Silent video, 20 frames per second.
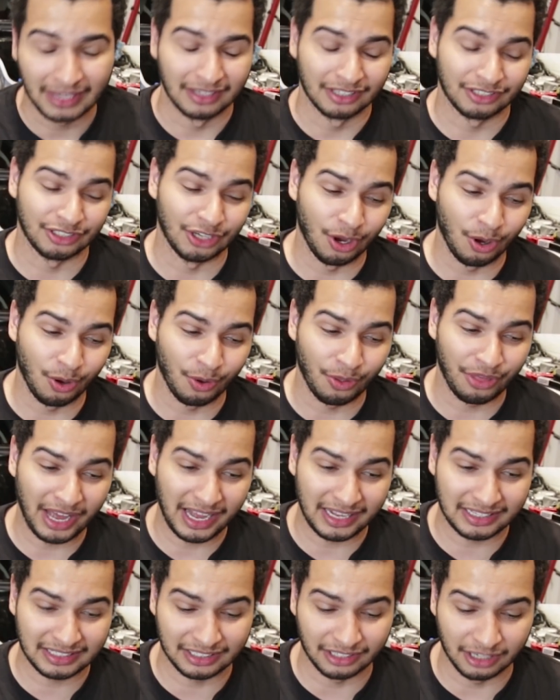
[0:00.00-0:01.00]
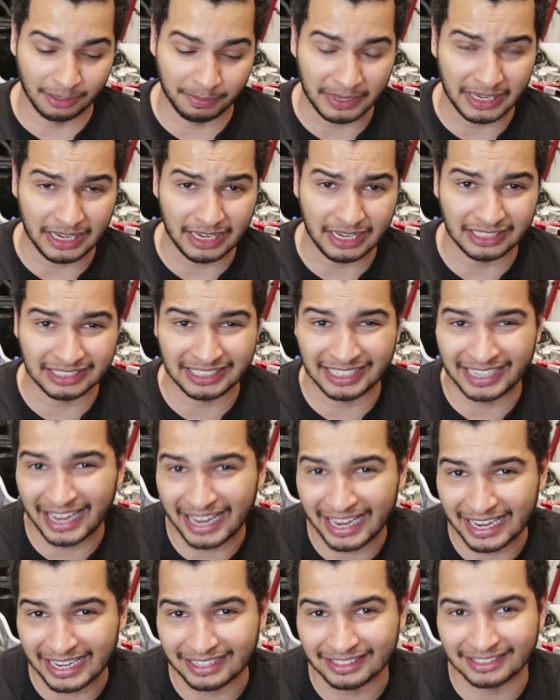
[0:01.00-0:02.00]
So that's gonna be
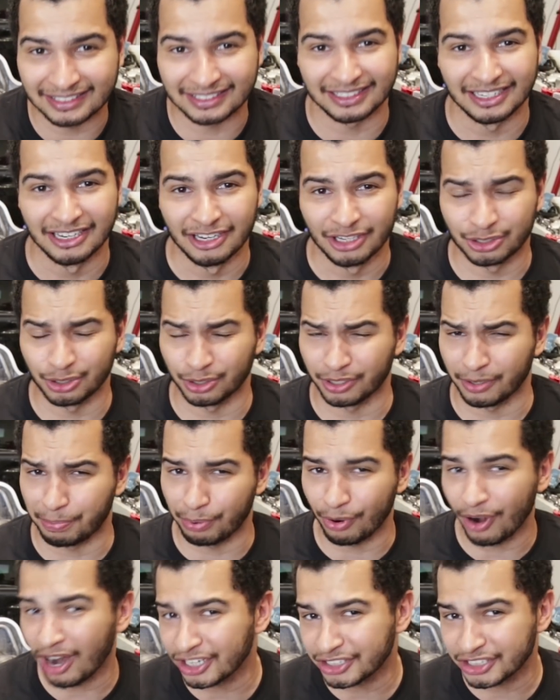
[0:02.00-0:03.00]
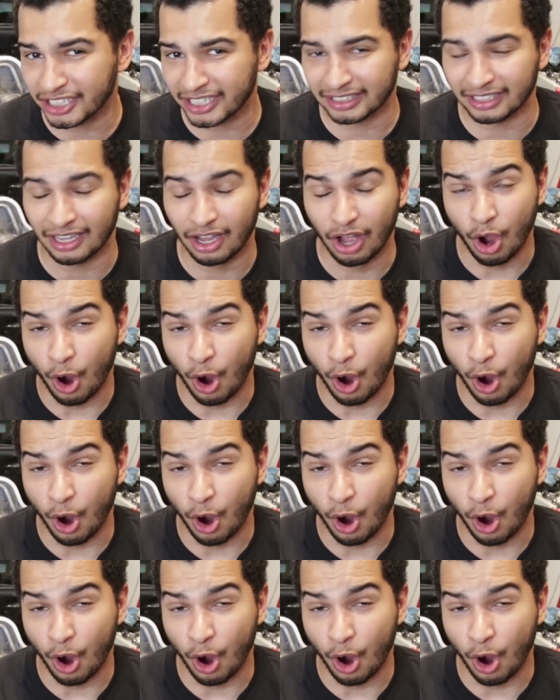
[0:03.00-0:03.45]
today's sort of project.